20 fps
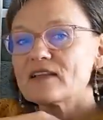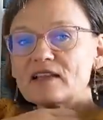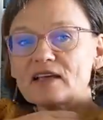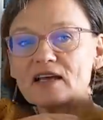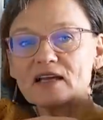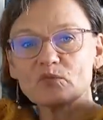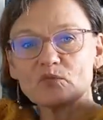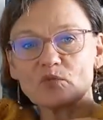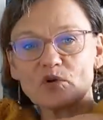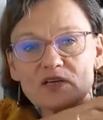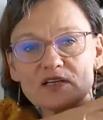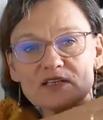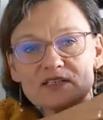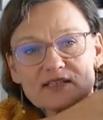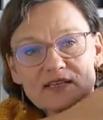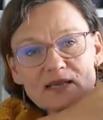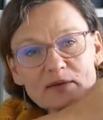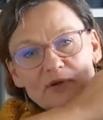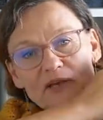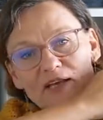that
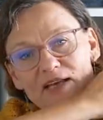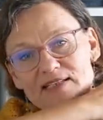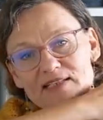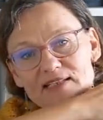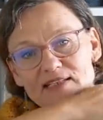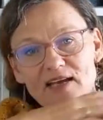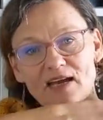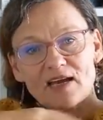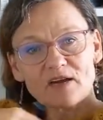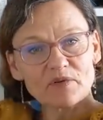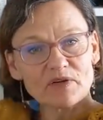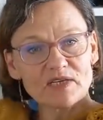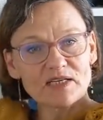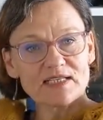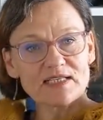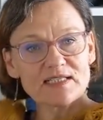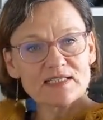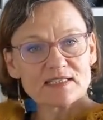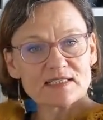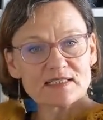was a pattern I
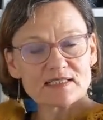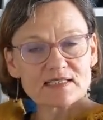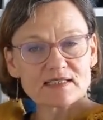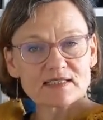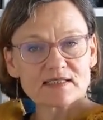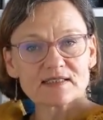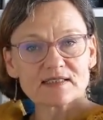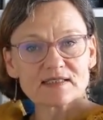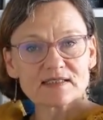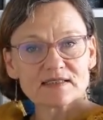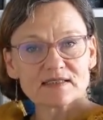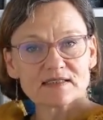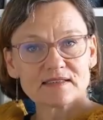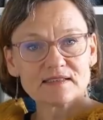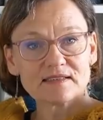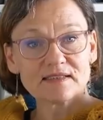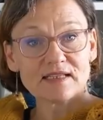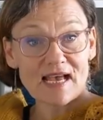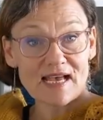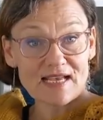released
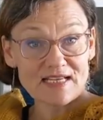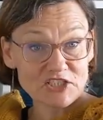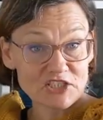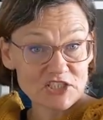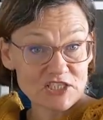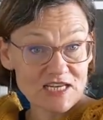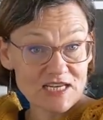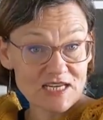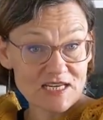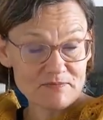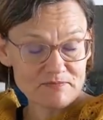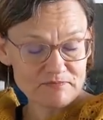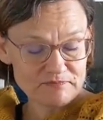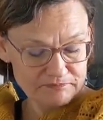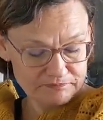last year.